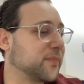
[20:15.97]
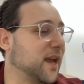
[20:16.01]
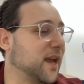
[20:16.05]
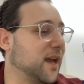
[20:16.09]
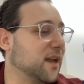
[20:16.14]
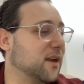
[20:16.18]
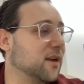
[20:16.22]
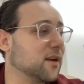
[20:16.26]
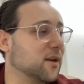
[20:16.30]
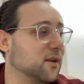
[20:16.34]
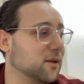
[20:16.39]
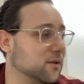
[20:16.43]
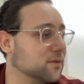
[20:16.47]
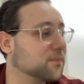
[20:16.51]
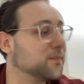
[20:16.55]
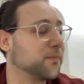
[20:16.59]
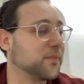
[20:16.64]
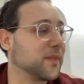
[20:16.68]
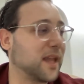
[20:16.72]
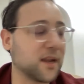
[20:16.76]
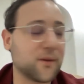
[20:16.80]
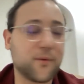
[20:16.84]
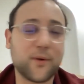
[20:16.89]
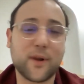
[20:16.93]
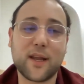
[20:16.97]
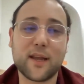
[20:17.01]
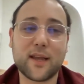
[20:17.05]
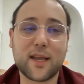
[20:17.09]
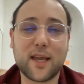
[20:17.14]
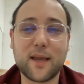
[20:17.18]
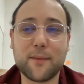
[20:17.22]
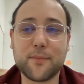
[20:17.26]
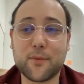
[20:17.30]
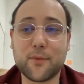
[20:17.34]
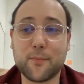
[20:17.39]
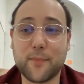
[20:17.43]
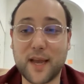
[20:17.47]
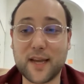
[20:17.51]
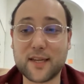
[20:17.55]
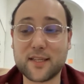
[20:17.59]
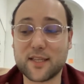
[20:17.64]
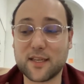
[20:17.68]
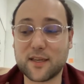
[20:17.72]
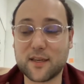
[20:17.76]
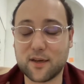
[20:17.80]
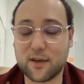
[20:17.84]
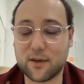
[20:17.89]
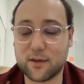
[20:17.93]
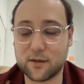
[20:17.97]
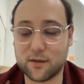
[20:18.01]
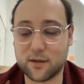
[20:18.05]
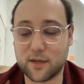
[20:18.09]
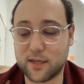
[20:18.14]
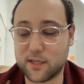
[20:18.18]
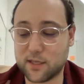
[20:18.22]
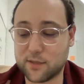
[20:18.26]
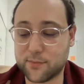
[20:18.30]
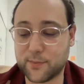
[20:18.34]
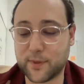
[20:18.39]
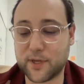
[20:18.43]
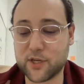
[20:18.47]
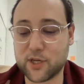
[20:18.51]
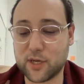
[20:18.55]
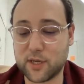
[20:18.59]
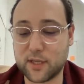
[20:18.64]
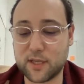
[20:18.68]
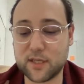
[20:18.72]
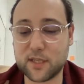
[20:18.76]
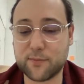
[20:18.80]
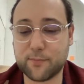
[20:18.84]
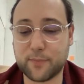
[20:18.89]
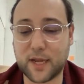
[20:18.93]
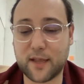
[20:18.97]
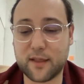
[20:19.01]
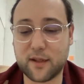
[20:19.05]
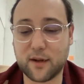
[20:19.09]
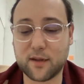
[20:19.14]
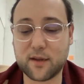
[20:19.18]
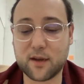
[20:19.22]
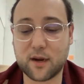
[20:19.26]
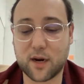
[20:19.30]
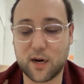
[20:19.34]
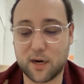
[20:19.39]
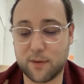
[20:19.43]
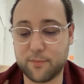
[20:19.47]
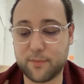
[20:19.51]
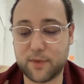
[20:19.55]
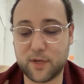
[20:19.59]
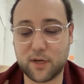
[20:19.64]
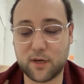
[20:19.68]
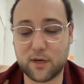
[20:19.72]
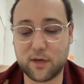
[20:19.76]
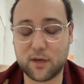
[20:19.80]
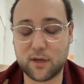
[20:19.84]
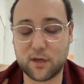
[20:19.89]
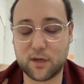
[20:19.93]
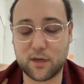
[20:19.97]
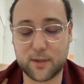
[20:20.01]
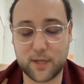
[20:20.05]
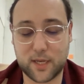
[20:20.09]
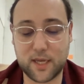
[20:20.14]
I don't know, like when I came to Mexico, especially this Playa del Carmen,